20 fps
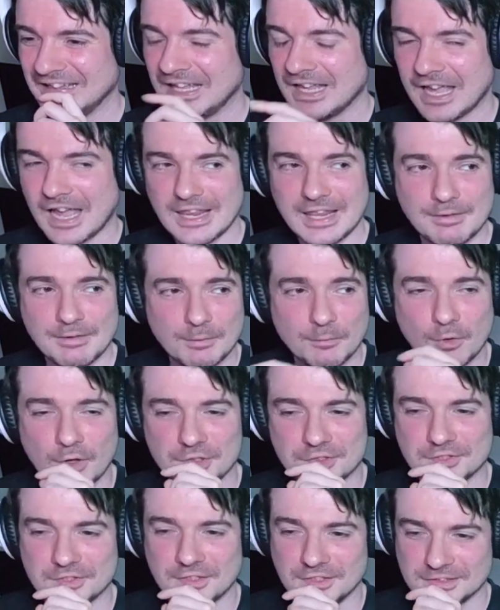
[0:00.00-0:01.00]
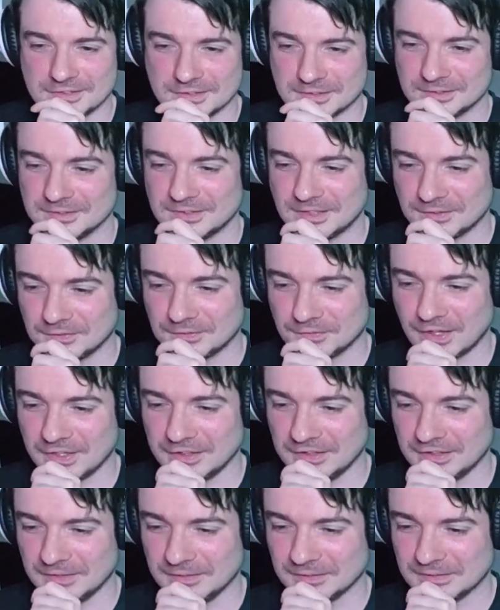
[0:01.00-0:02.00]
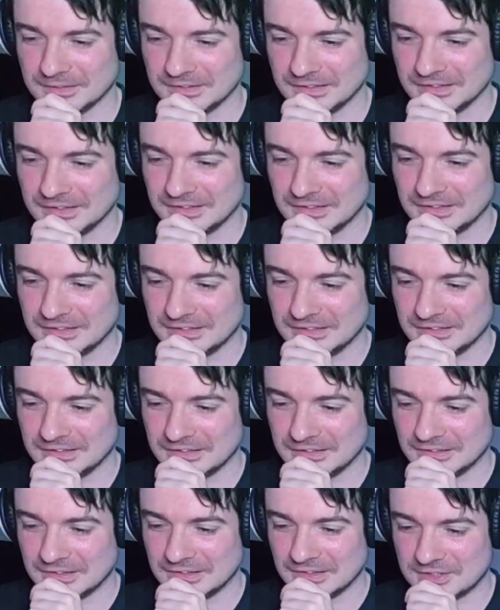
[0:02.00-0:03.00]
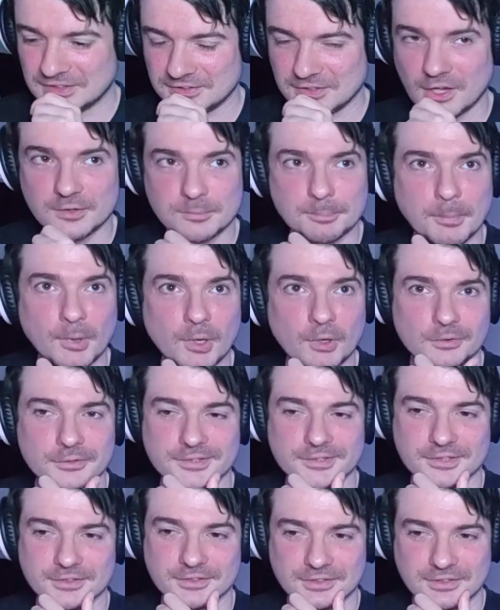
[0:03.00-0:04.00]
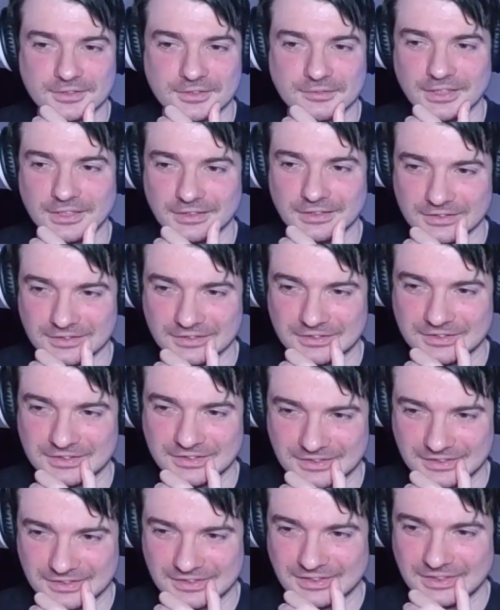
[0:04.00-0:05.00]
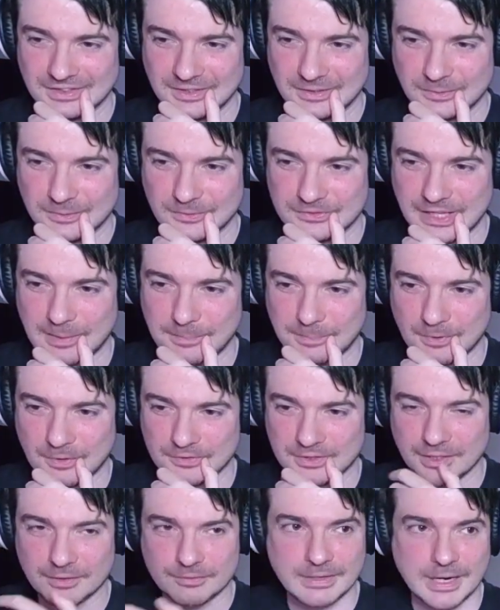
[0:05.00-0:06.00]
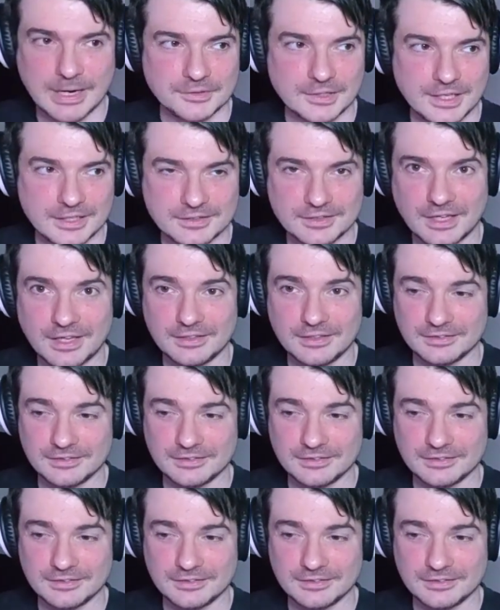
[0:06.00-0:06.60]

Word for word: I never watched this. That's funny. She's got bolts, right? To step on the crowd like that.